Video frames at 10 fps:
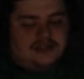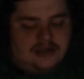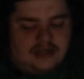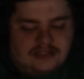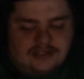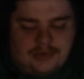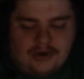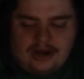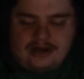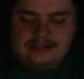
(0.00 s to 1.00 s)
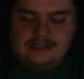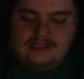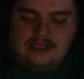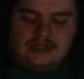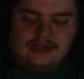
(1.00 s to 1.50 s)
of things are getting to me, right? Because
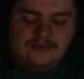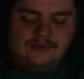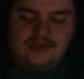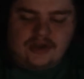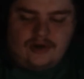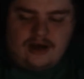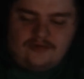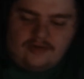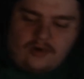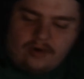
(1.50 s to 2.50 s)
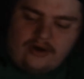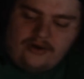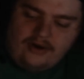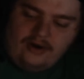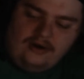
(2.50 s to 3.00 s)
it's like, this was so out of
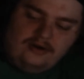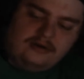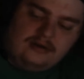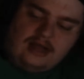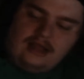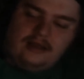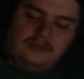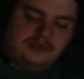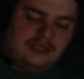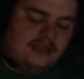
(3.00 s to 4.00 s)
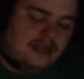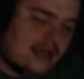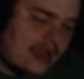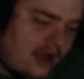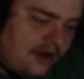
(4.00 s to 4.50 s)
nowhere. It was like the
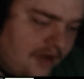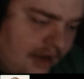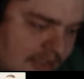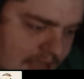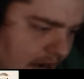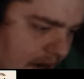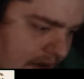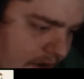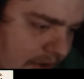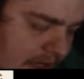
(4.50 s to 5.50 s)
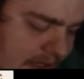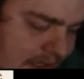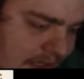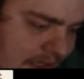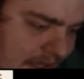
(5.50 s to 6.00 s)
day of I decided to do
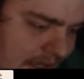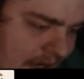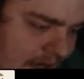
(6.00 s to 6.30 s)
this.